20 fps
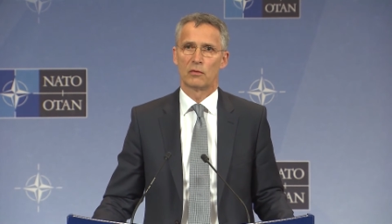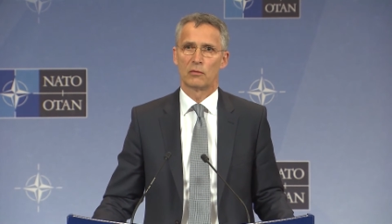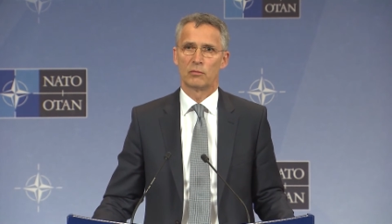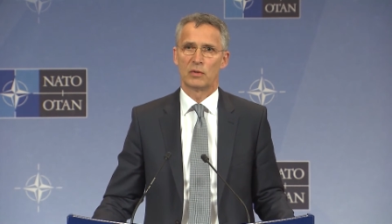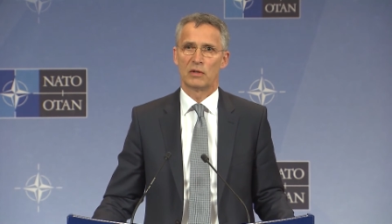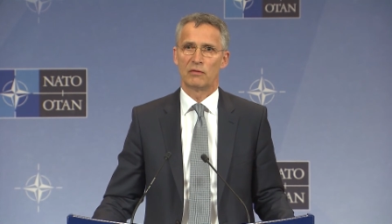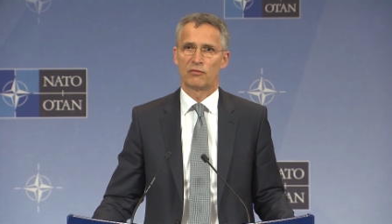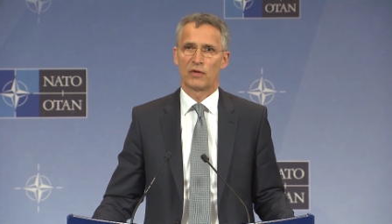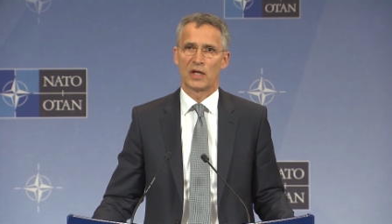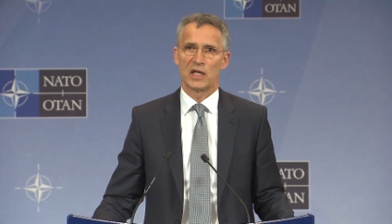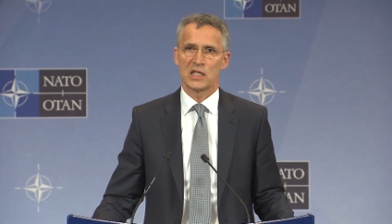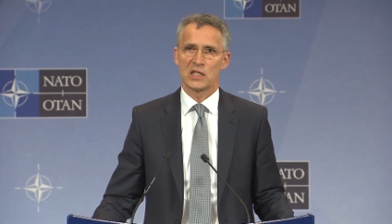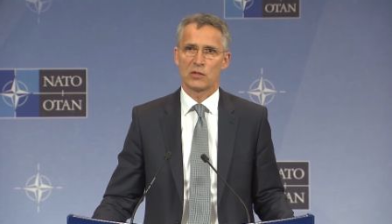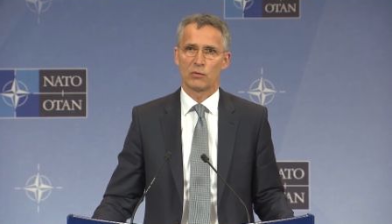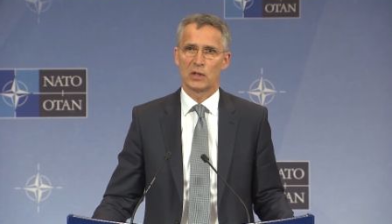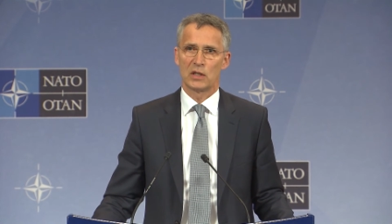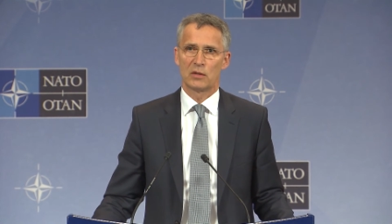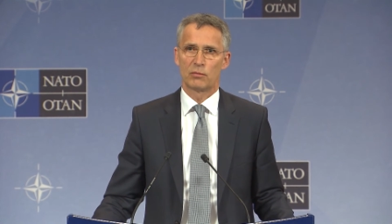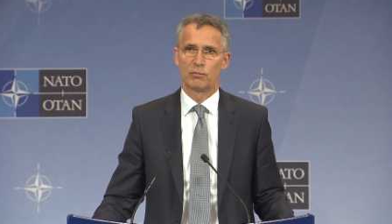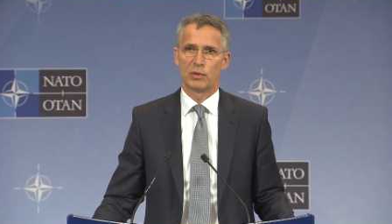be faced
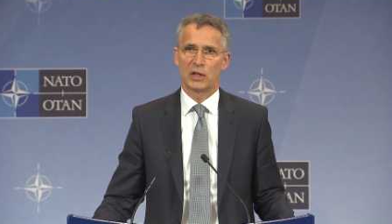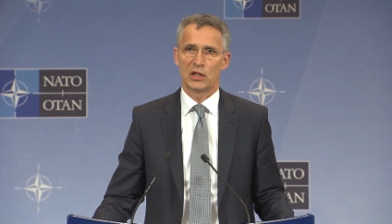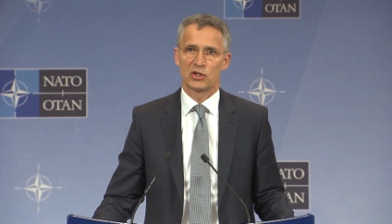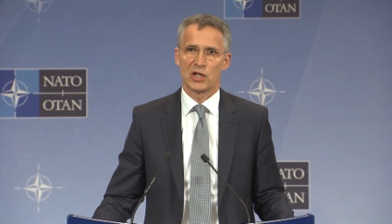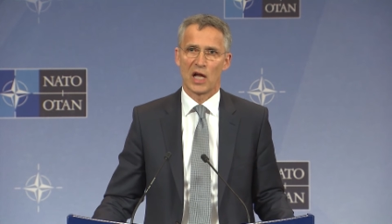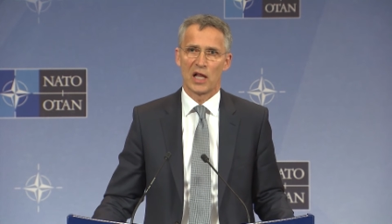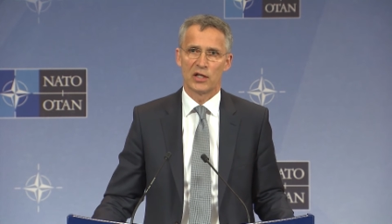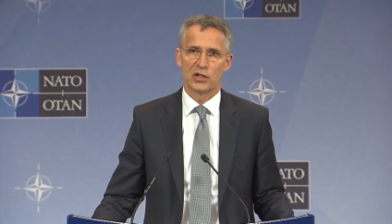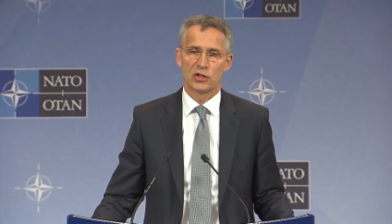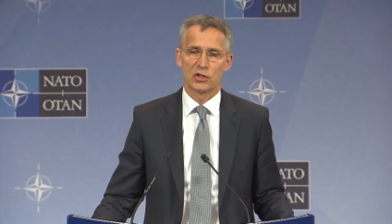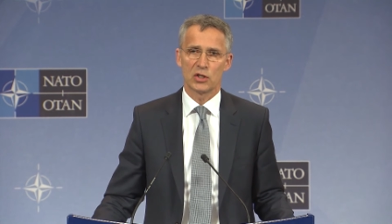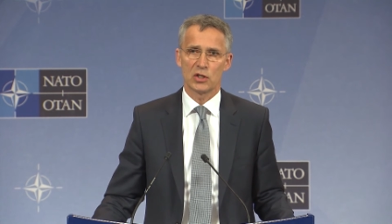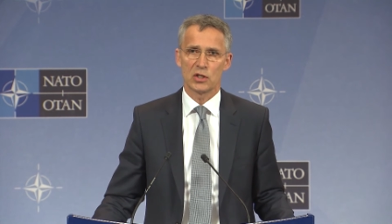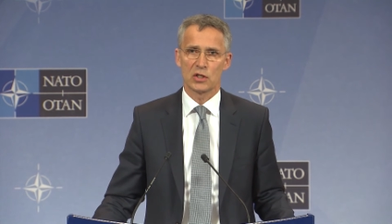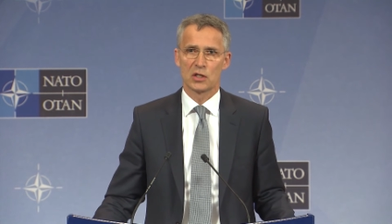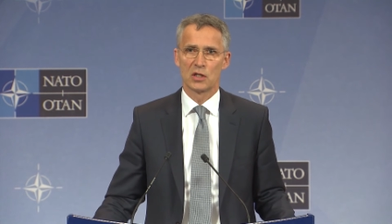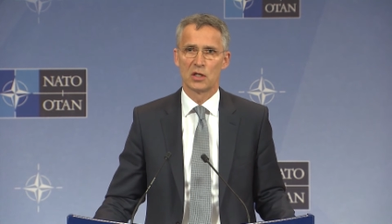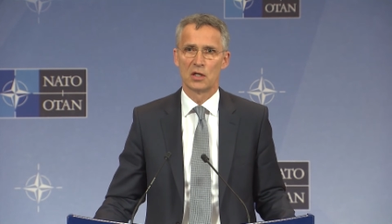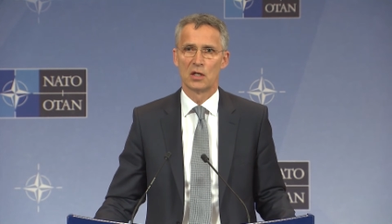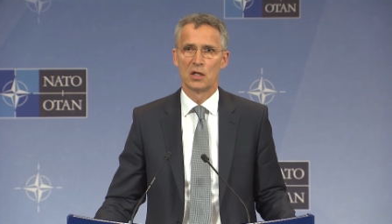with big
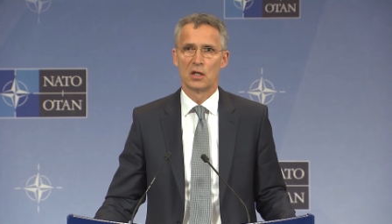challenges,